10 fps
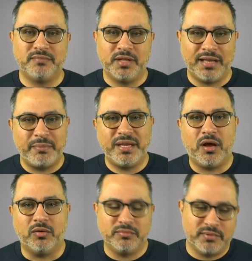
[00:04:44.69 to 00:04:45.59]
let me
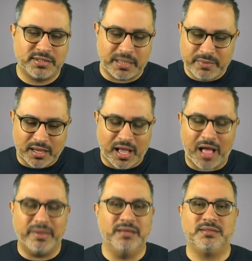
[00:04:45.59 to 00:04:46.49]
know. Send me a
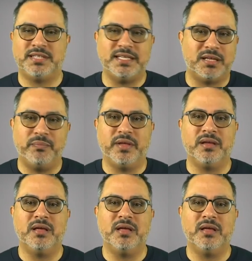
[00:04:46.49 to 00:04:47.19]
comment. Say something.